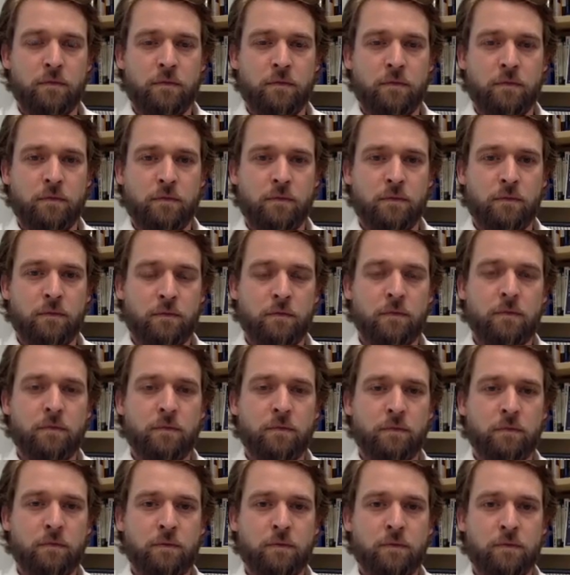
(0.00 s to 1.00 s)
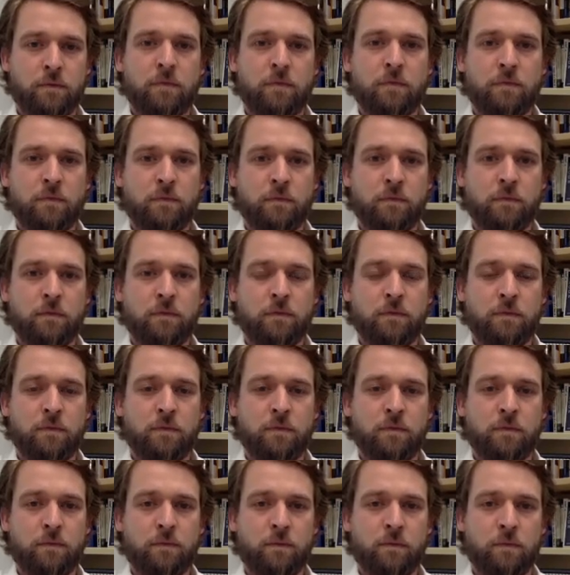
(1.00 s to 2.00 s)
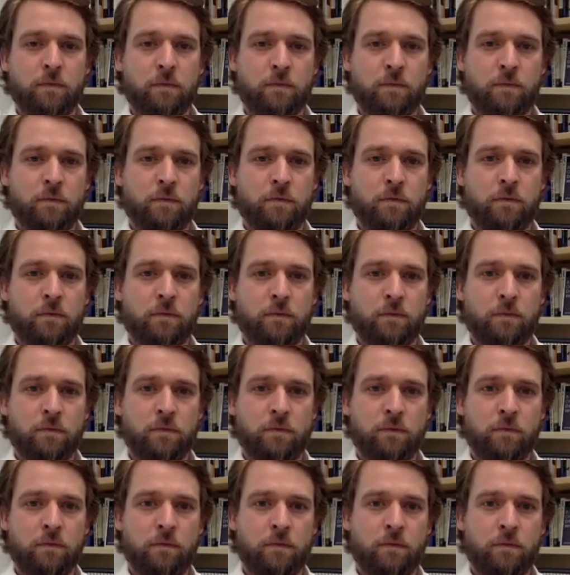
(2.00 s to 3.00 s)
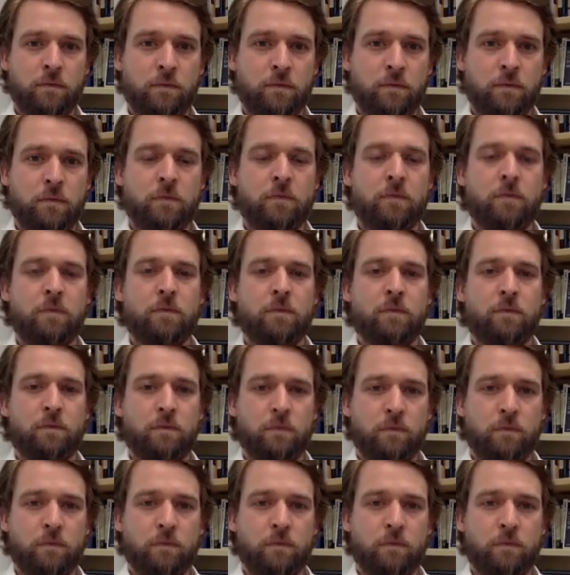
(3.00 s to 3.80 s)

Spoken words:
(not speaking)